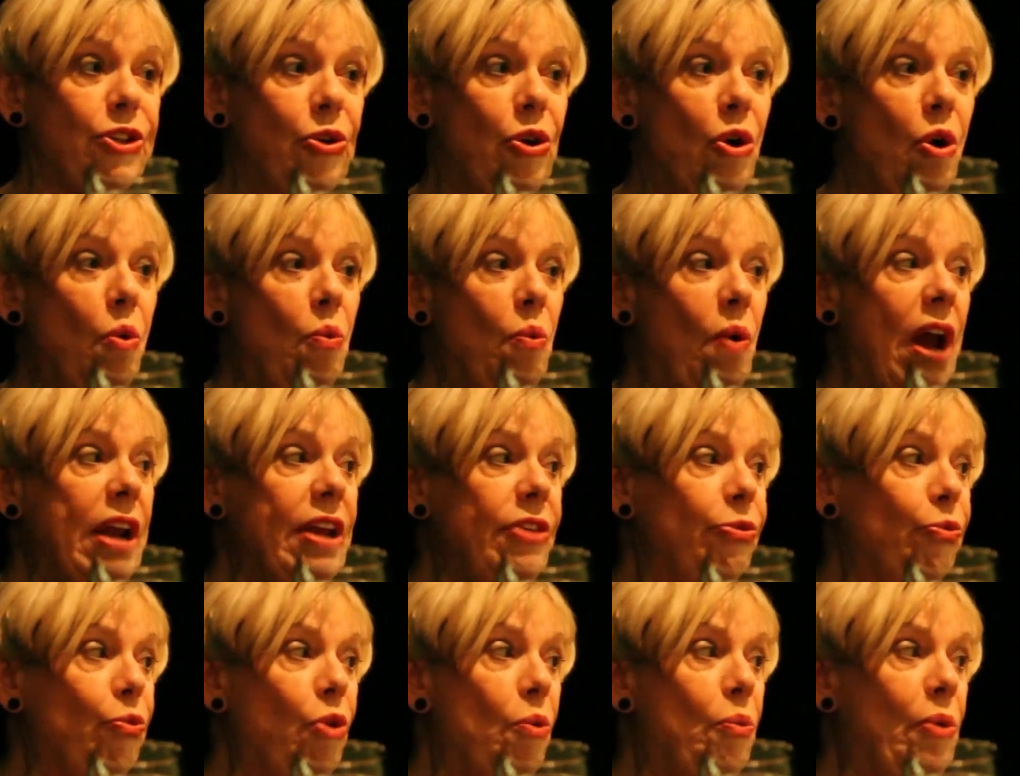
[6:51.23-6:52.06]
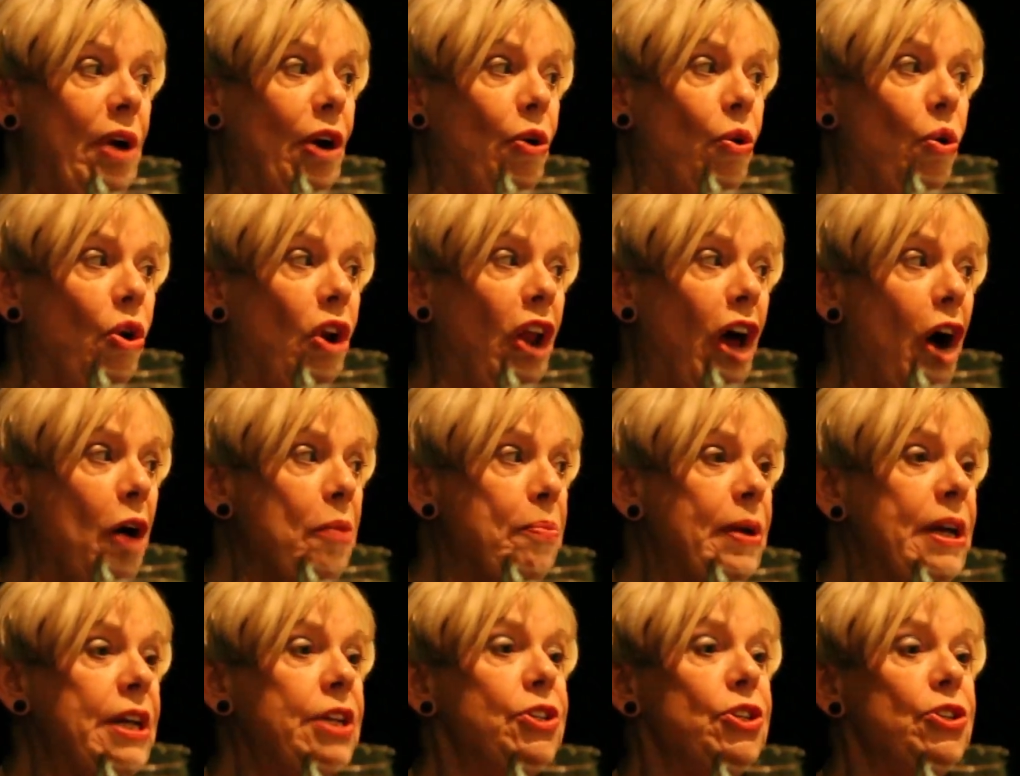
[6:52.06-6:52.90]
And what we're all
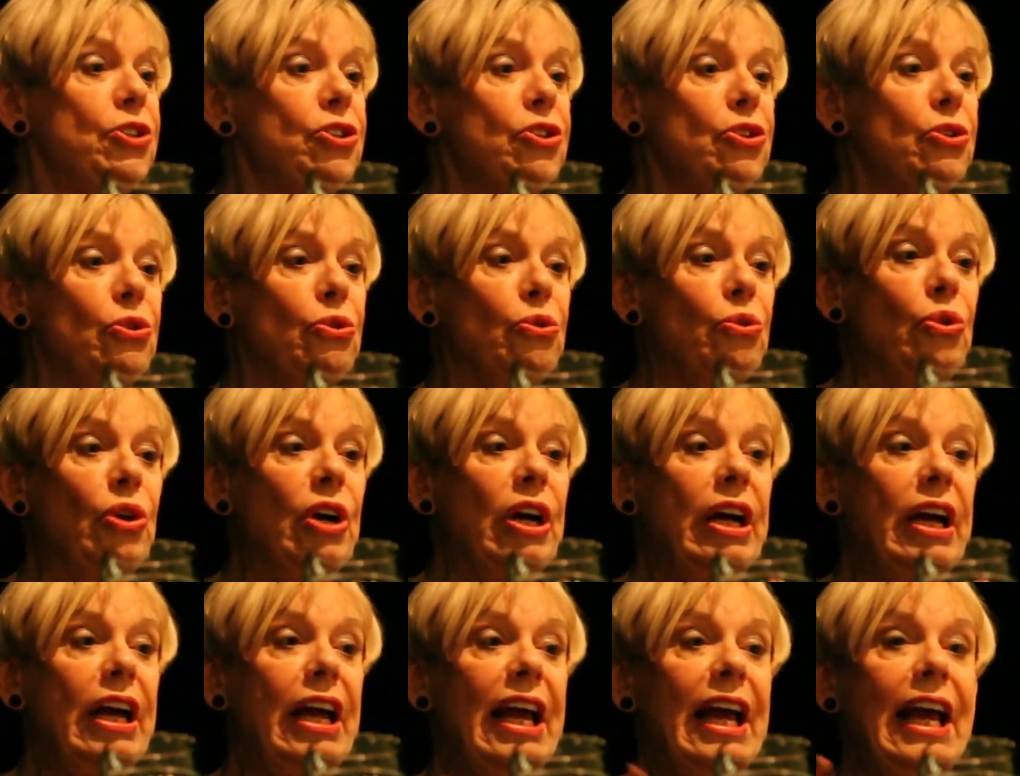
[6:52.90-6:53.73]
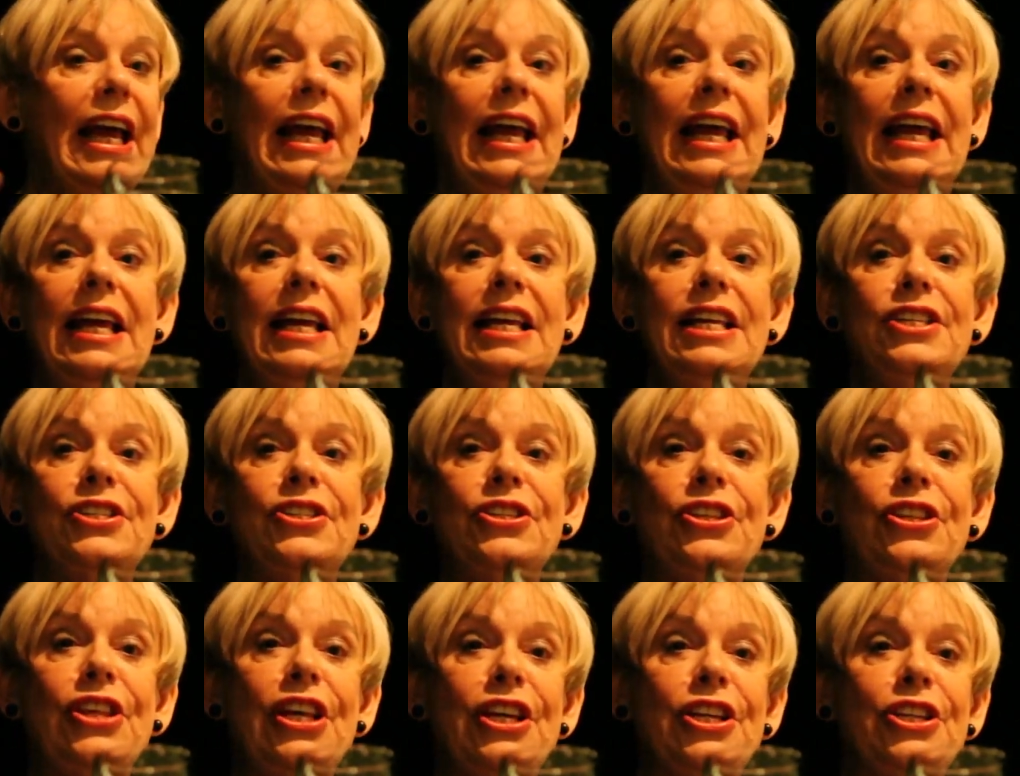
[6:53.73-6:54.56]
hoping to do is
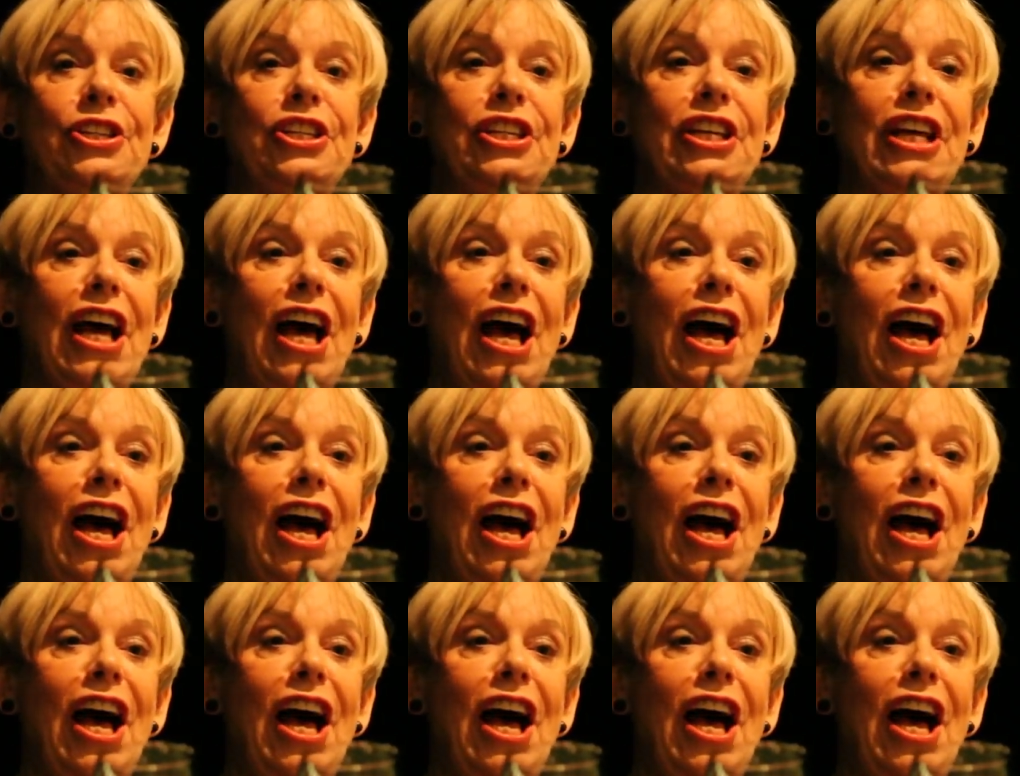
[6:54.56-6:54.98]
that